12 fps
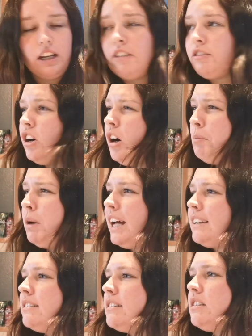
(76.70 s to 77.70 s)
I've got a
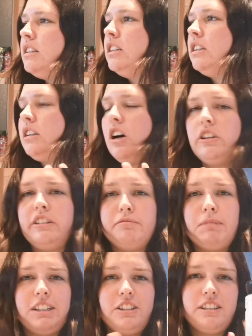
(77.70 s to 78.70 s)
plant that kind of
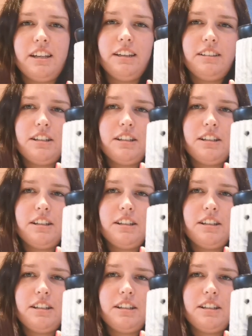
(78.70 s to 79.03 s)
matches it.